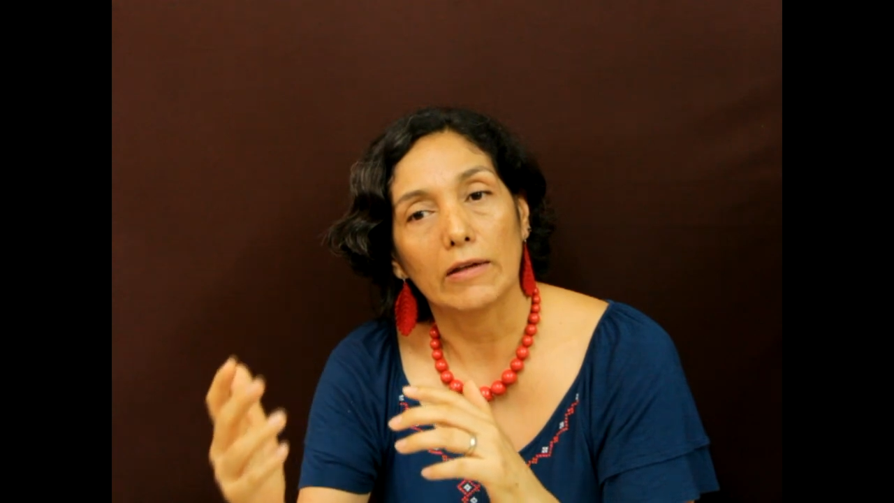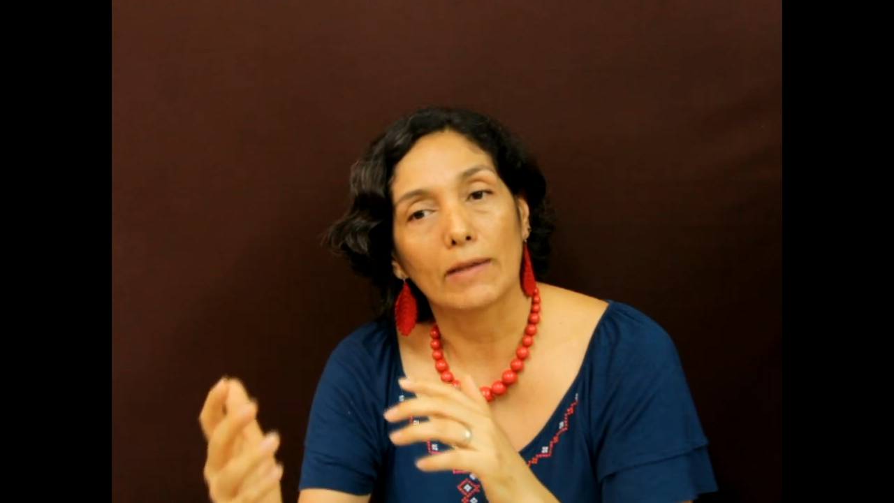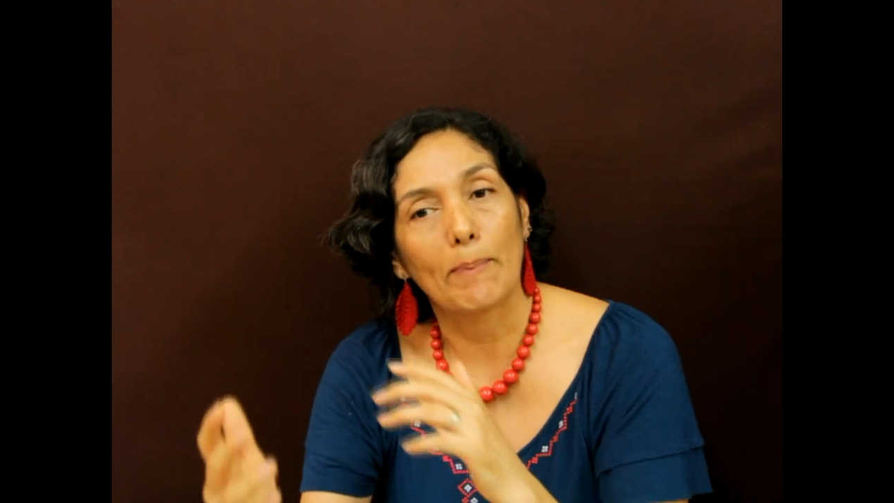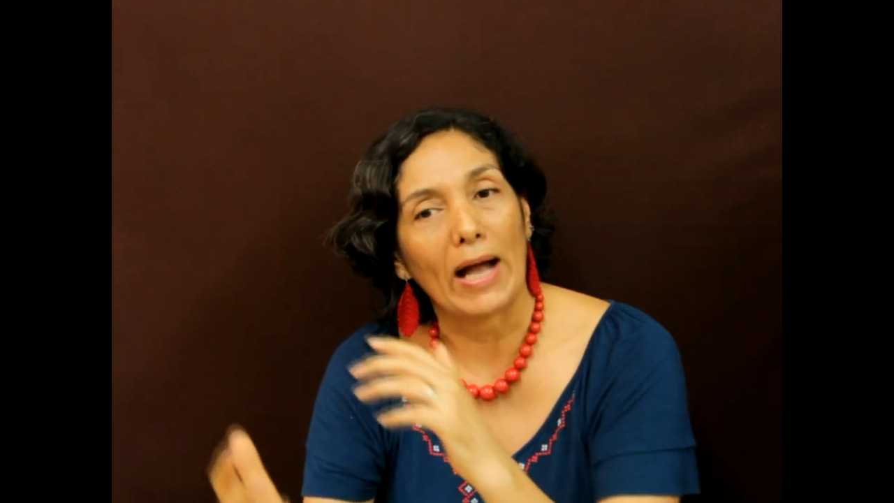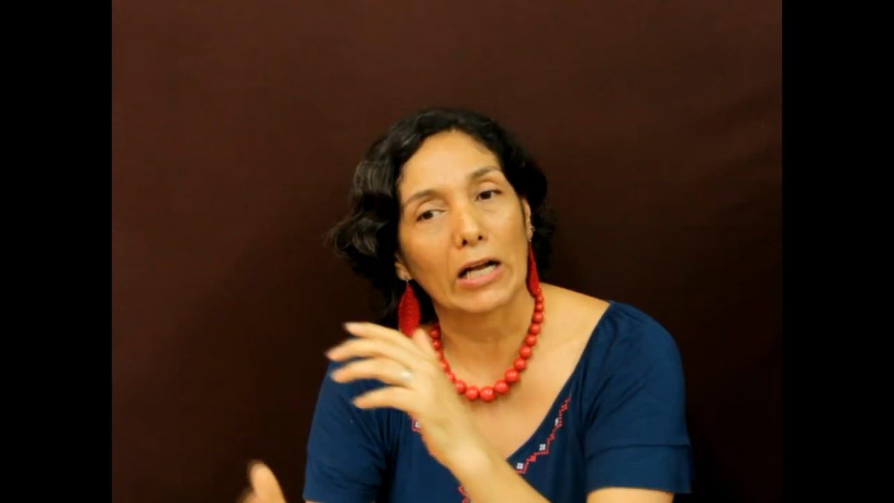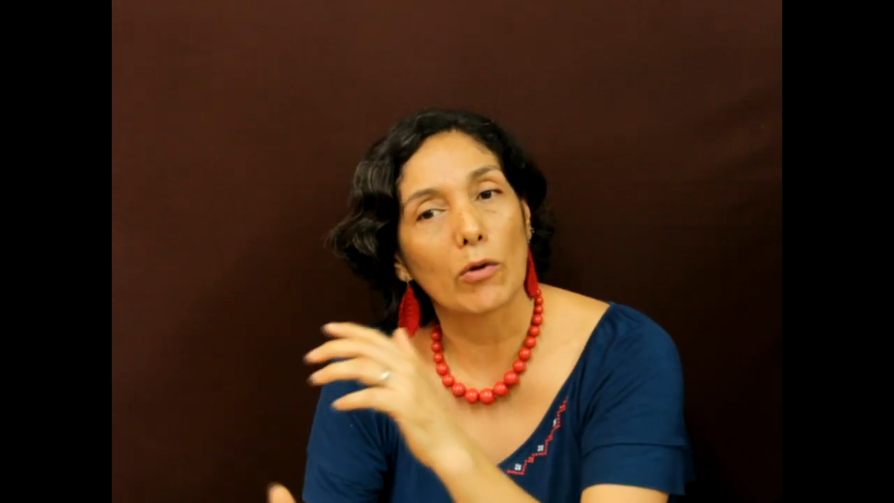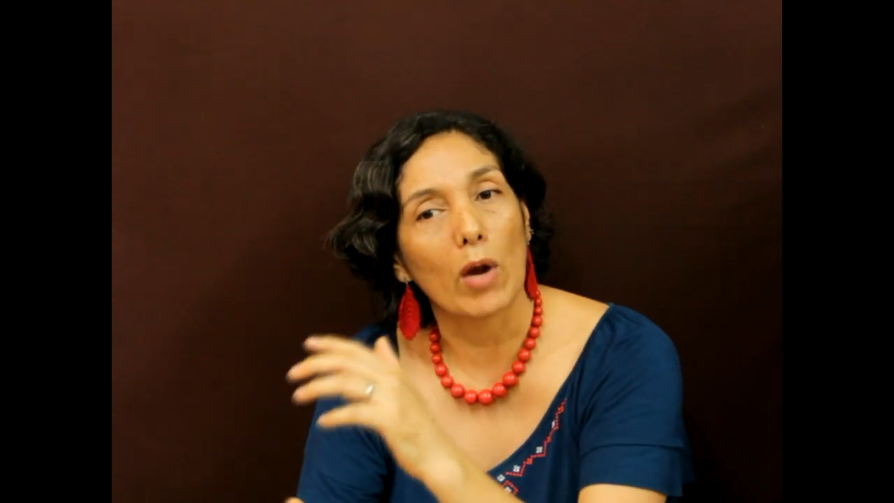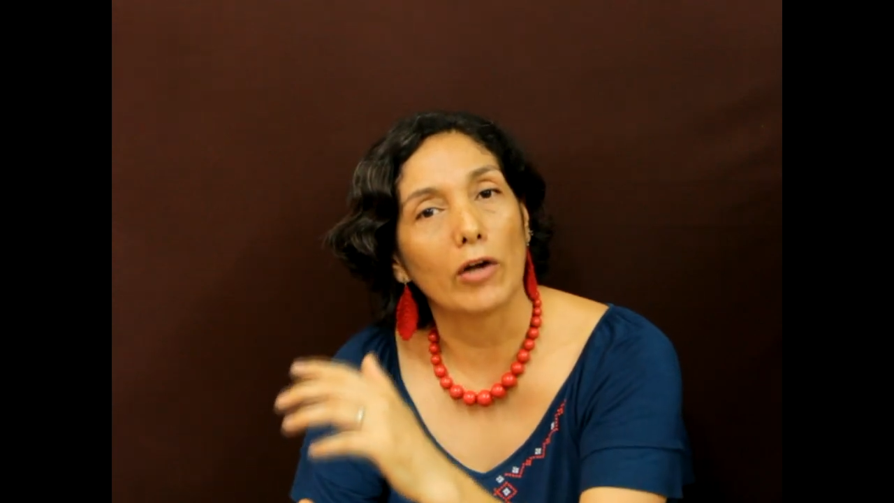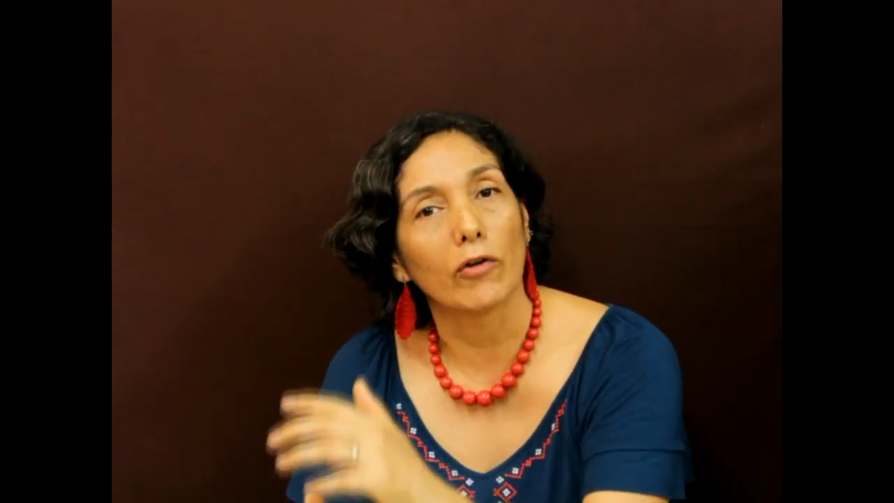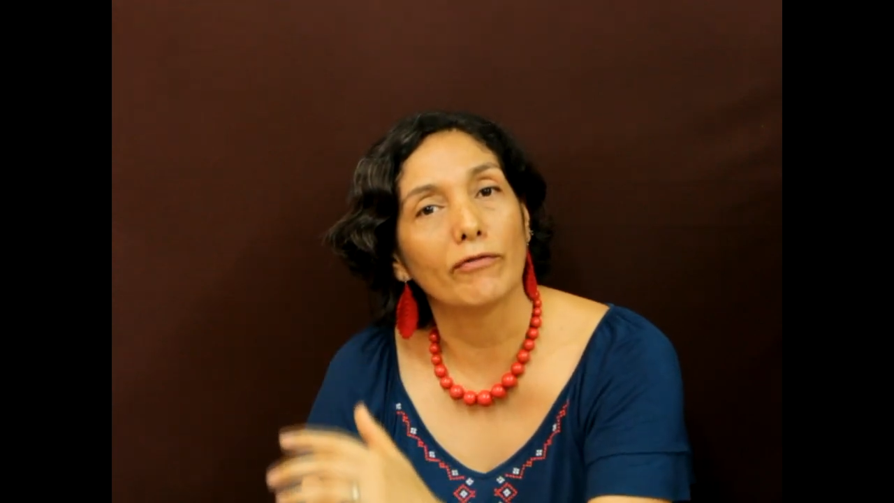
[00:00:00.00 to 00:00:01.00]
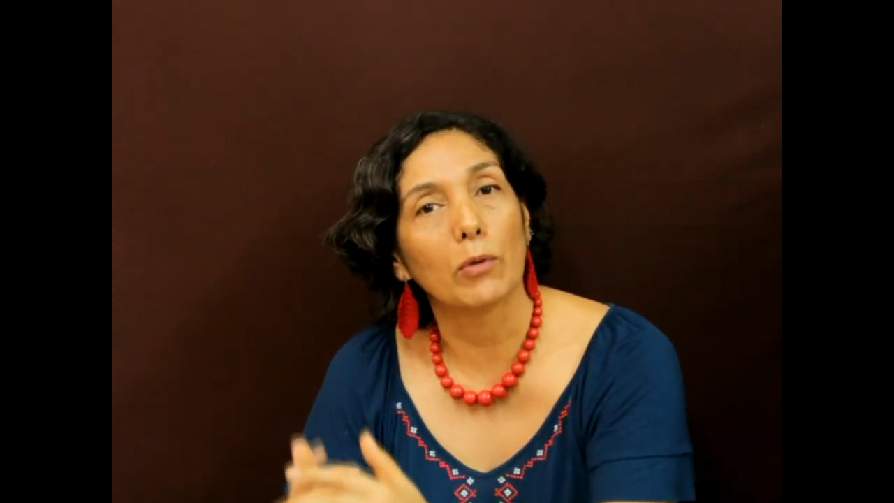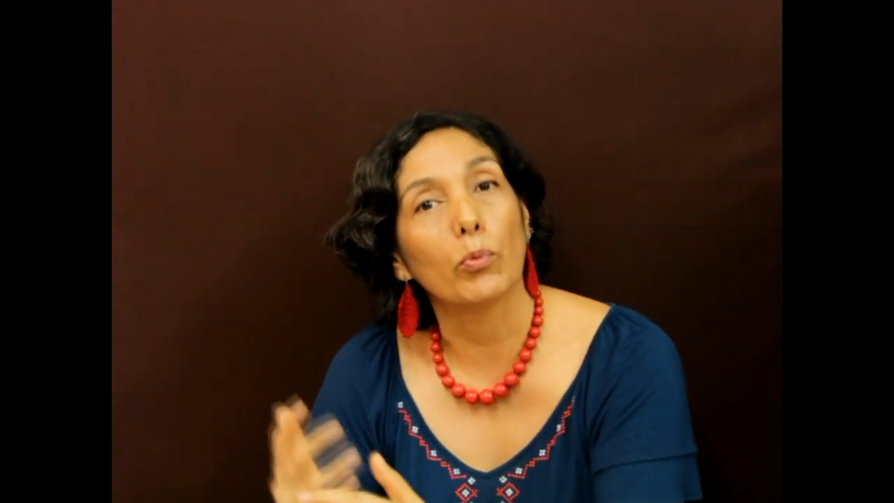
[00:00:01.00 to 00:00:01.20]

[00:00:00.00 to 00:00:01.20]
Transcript: background of the